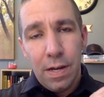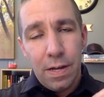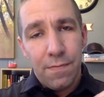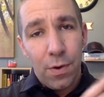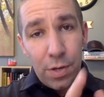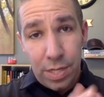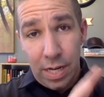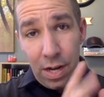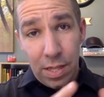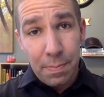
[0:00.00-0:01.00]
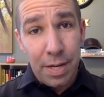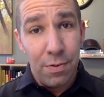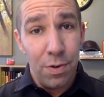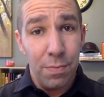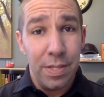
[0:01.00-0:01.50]
focusing on the big
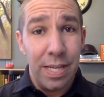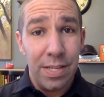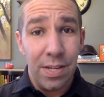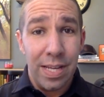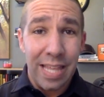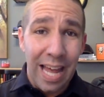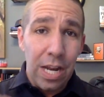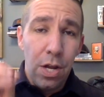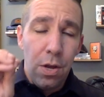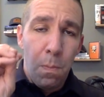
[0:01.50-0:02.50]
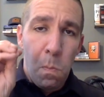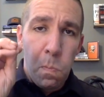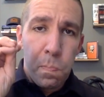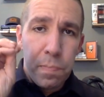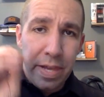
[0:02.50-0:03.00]
rooms, things like that.
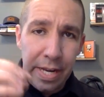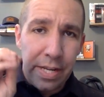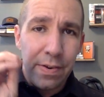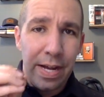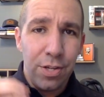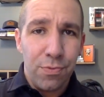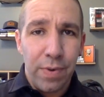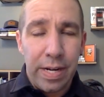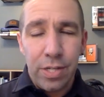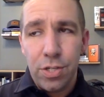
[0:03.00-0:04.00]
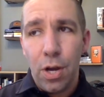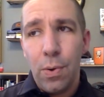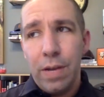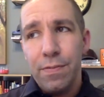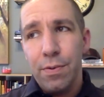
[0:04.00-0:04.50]
Getting your house ready. So
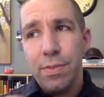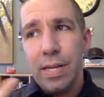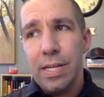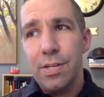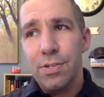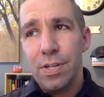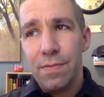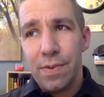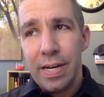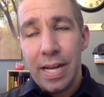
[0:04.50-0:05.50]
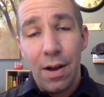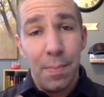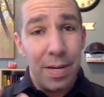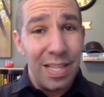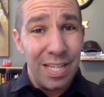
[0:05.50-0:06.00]
if you're thinking to yourself right now, I'm
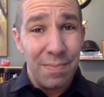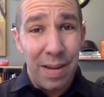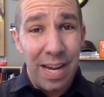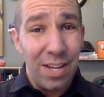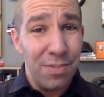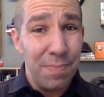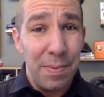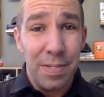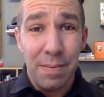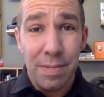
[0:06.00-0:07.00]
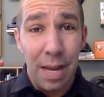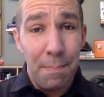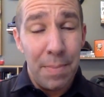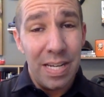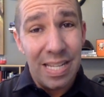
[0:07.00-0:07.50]
going to list my house maybe
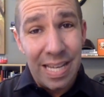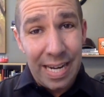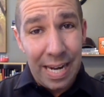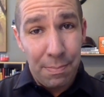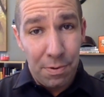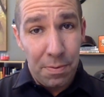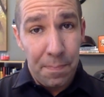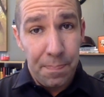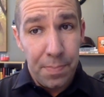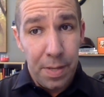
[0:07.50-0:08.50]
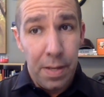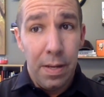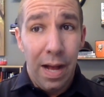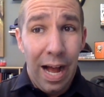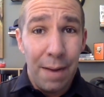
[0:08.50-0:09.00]
sometime mid to late April.
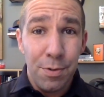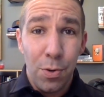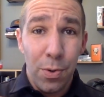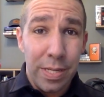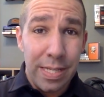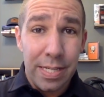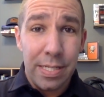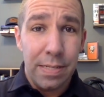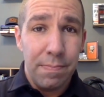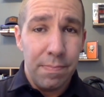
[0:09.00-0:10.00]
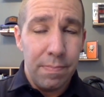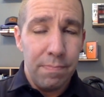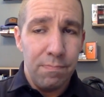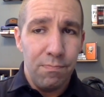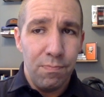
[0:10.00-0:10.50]
I'm recording this
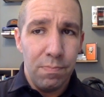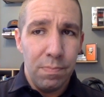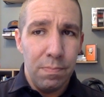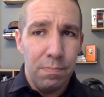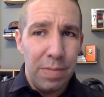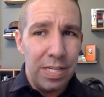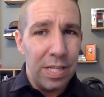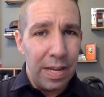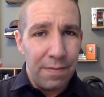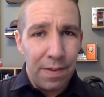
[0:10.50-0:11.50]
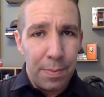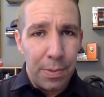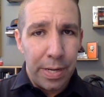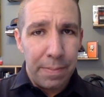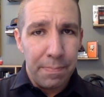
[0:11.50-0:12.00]
mid to late
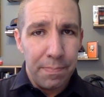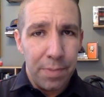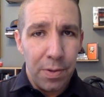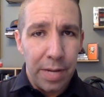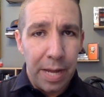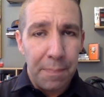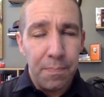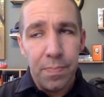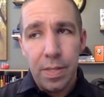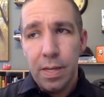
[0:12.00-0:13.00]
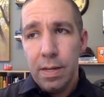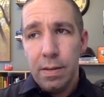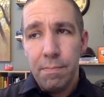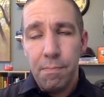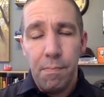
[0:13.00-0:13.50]
February. Okay.
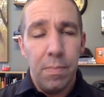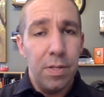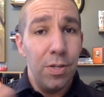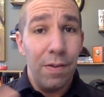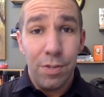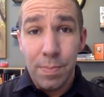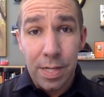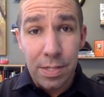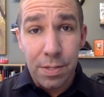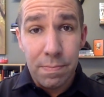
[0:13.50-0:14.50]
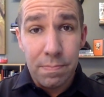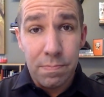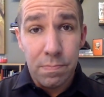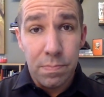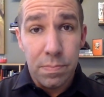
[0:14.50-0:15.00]
You have 2 months
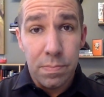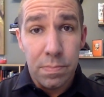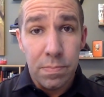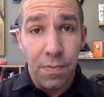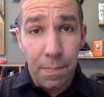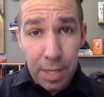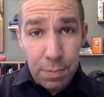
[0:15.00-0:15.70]
from this